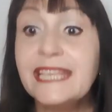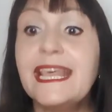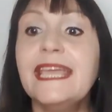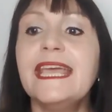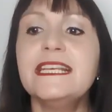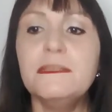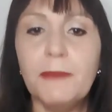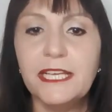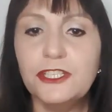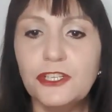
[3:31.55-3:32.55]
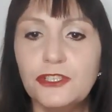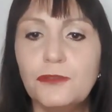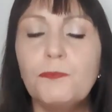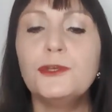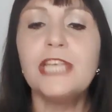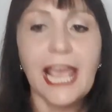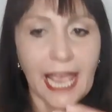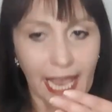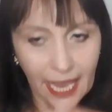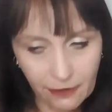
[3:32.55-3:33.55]
They expect you to put
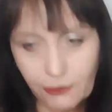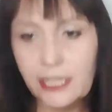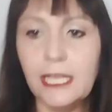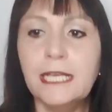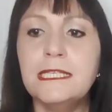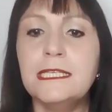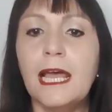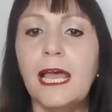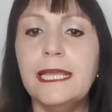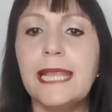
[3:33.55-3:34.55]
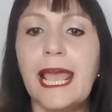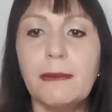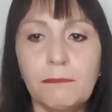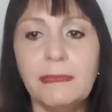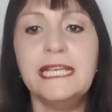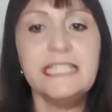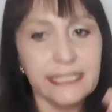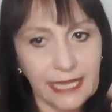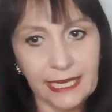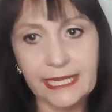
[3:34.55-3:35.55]
everything aside and meet
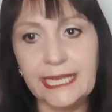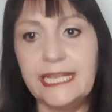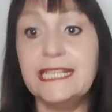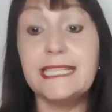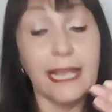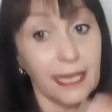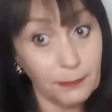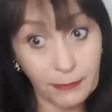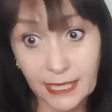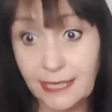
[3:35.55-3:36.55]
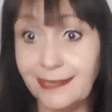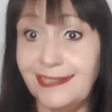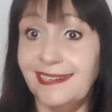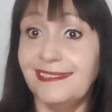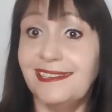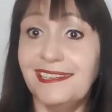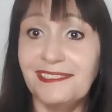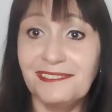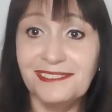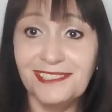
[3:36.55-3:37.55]
their needs
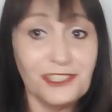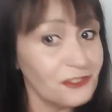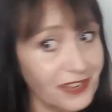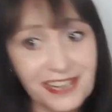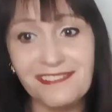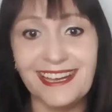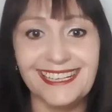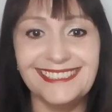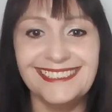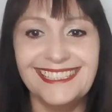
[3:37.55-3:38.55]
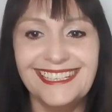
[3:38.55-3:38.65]
immediately, straight away.